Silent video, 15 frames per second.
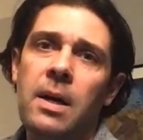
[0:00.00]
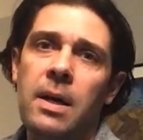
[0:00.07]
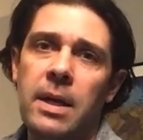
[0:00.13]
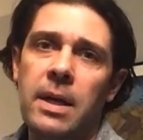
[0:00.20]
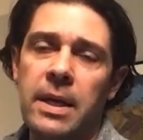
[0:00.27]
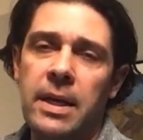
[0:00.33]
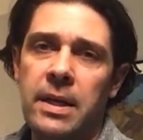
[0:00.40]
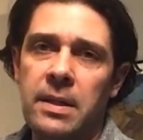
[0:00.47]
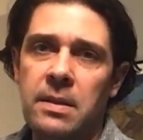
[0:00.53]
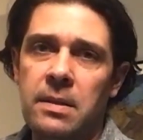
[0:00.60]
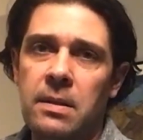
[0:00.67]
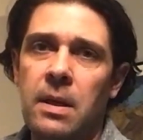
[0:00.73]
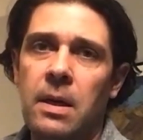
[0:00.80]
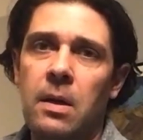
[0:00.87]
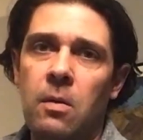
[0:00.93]

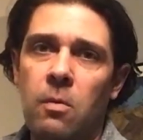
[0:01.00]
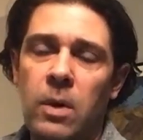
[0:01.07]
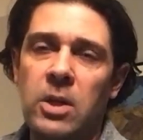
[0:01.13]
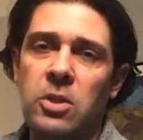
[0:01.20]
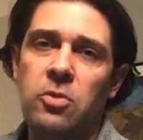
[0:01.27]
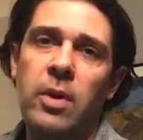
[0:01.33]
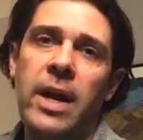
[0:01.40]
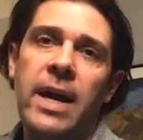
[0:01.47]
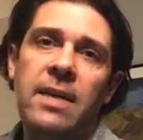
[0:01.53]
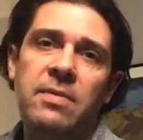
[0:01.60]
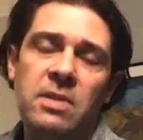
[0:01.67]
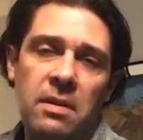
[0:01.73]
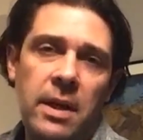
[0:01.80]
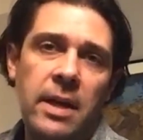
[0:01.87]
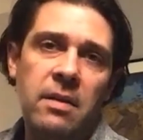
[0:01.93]
is what
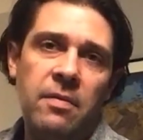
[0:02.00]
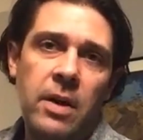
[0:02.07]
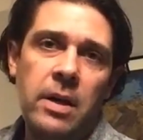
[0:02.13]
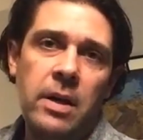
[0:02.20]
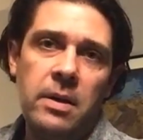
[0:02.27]
drives a lot of our